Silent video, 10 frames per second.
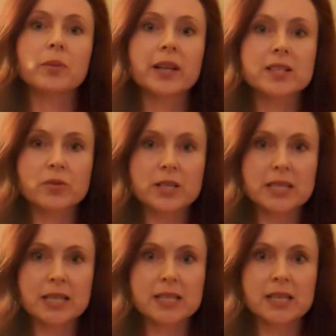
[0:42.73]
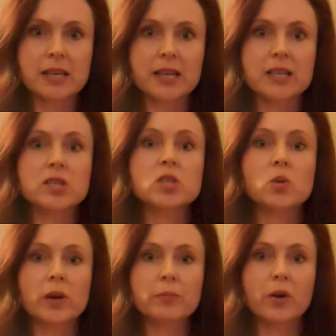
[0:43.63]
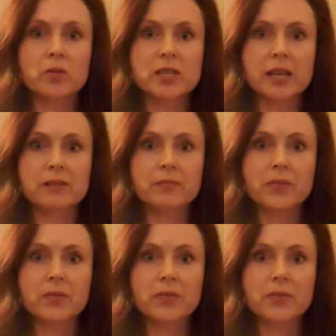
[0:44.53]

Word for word: Plus 360 is soy protein,